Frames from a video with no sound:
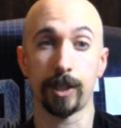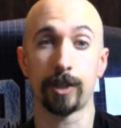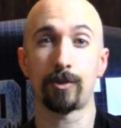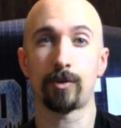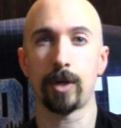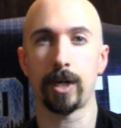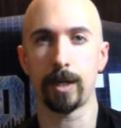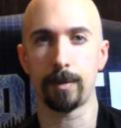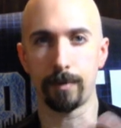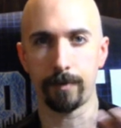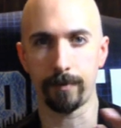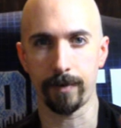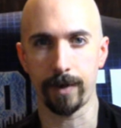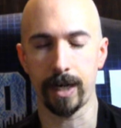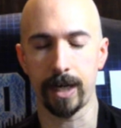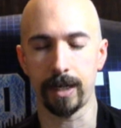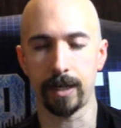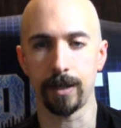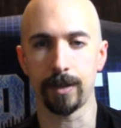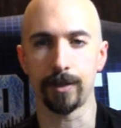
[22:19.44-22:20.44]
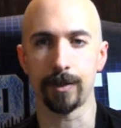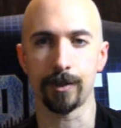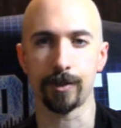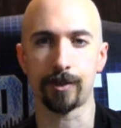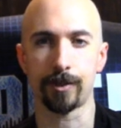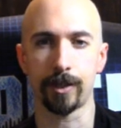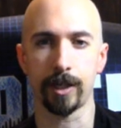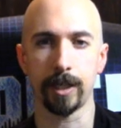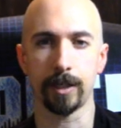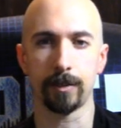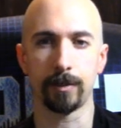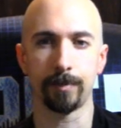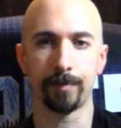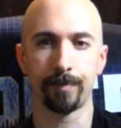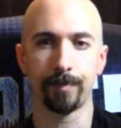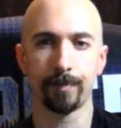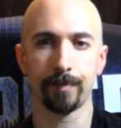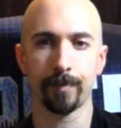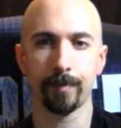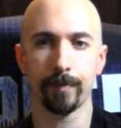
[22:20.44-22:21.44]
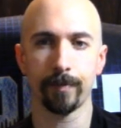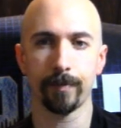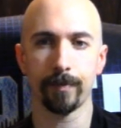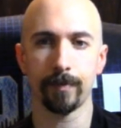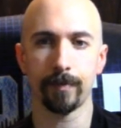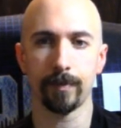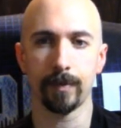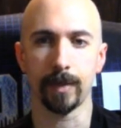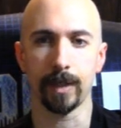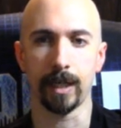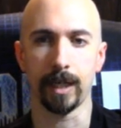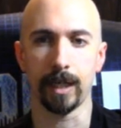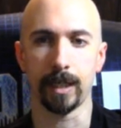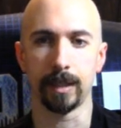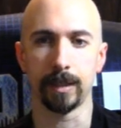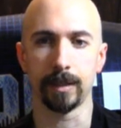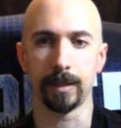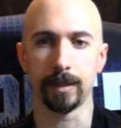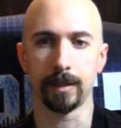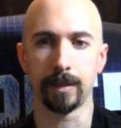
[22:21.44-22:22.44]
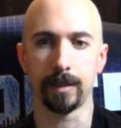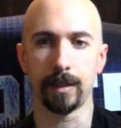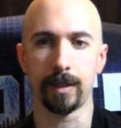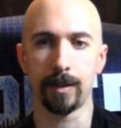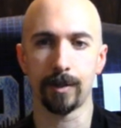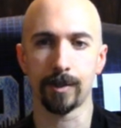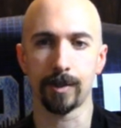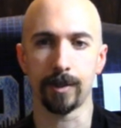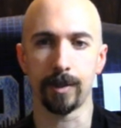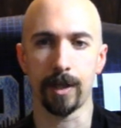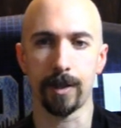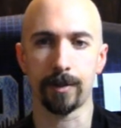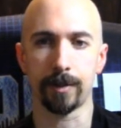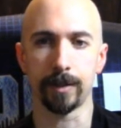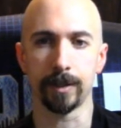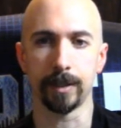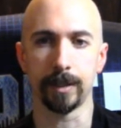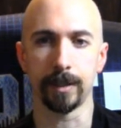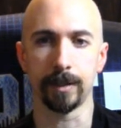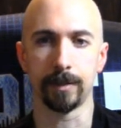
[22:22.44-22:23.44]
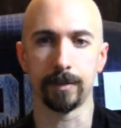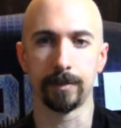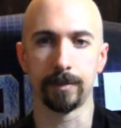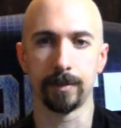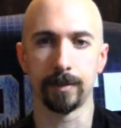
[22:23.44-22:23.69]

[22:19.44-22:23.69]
try to provide on this channel. And here's another good deal.